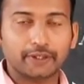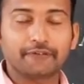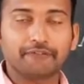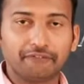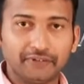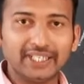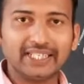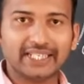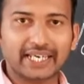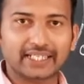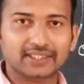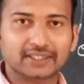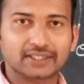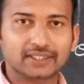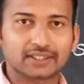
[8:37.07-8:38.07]
we
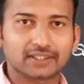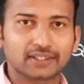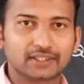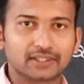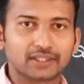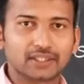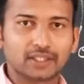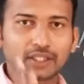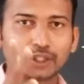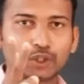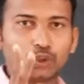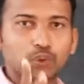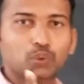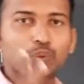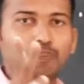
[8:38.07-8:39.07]
get
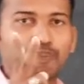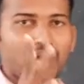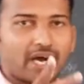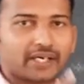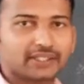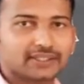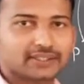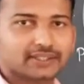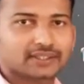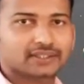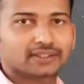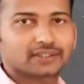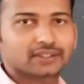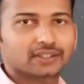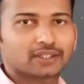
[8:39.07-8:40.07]
2 parts
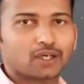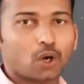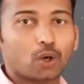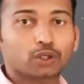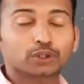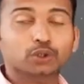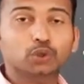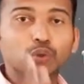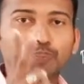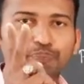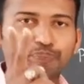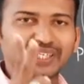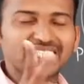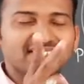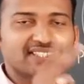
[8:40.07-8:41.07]
or 2
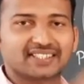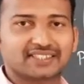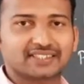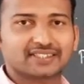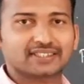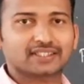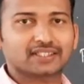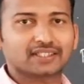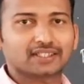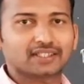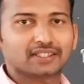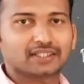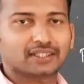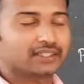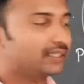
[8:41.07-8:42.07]
pieces.
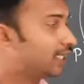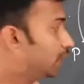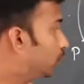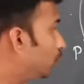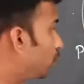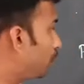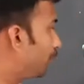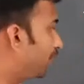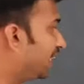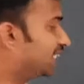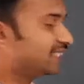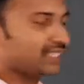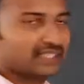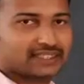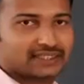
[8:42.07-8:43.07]
The 2
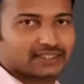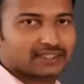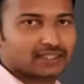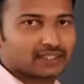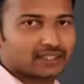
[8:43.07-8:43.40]
pieces